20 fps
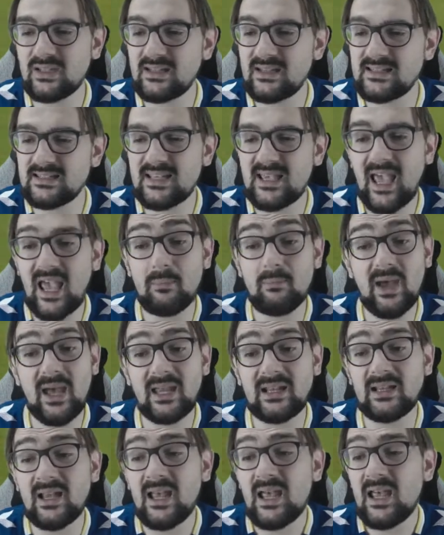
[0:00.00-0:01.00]
in this game,
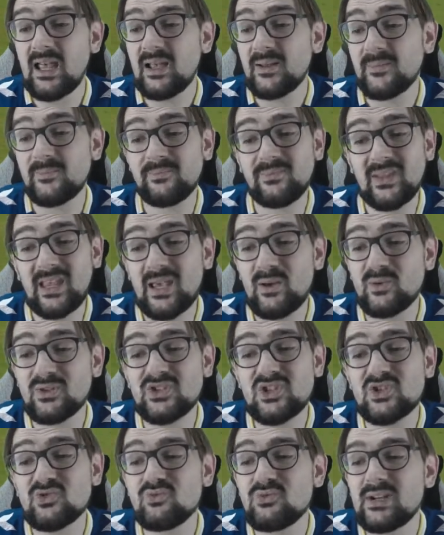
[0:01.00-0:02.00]
and it
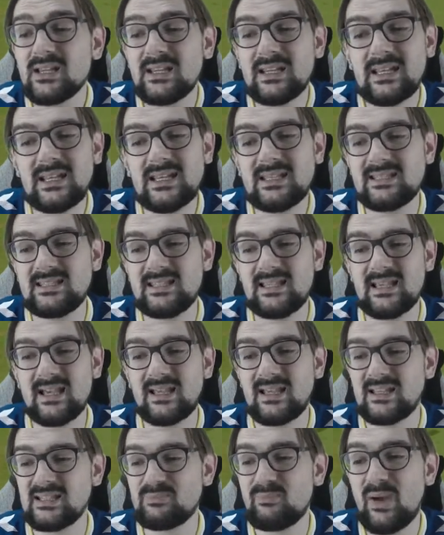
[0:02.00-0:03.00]
was just really easy
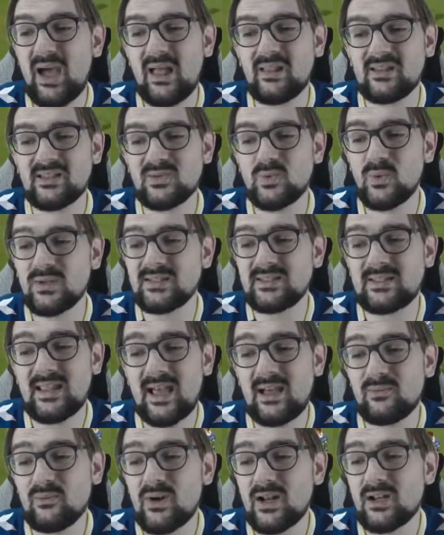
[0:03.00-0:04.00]
against Palace. Once
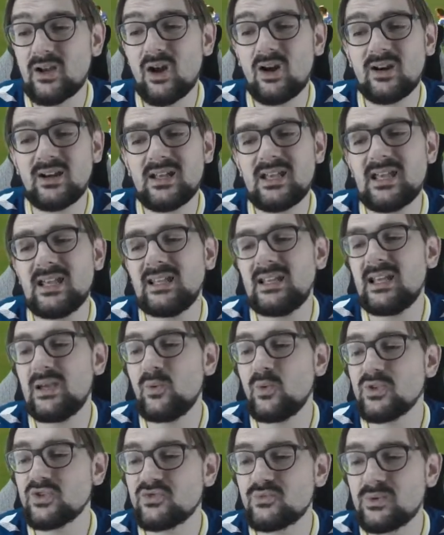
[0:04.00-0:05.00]
that red card hit,
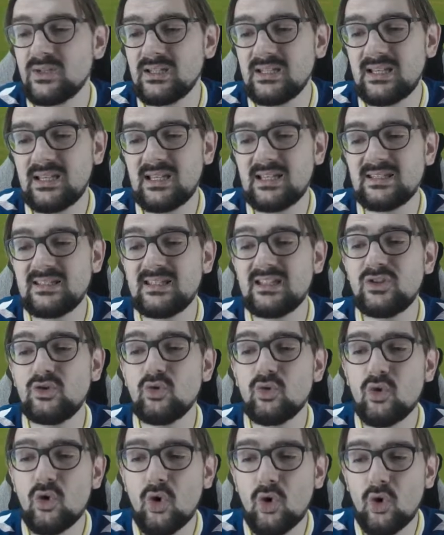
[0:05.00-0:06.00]
it was really easy.
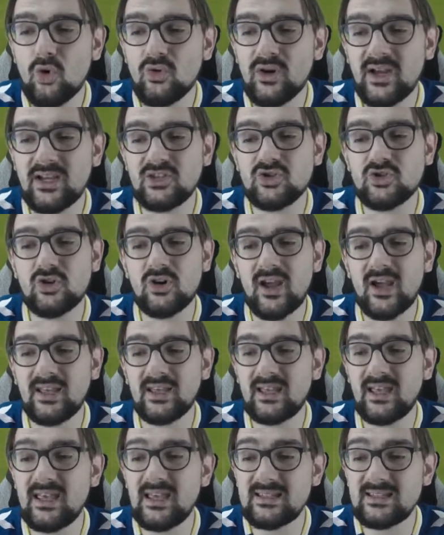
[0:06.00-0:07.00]
Doucouré
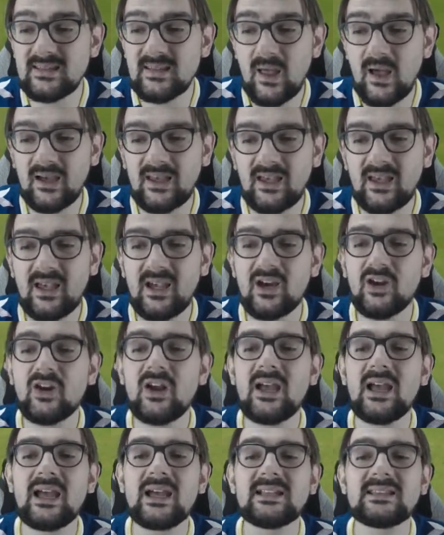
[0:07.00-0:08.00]
trying his luck here.
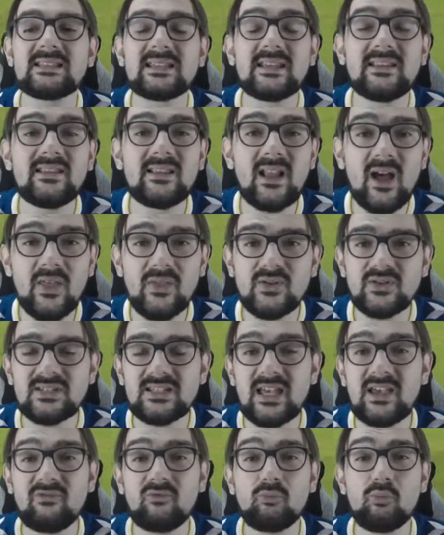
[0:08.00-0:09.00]
It's another
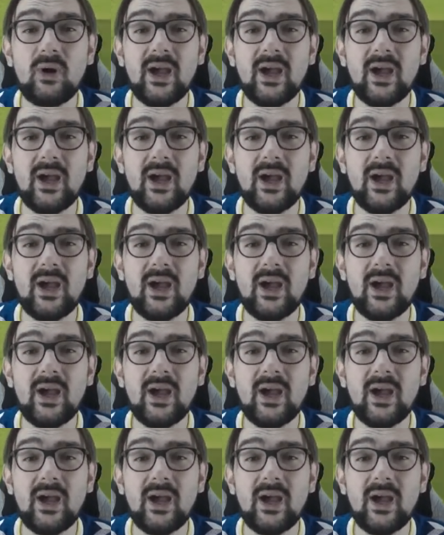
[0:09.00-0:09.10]
save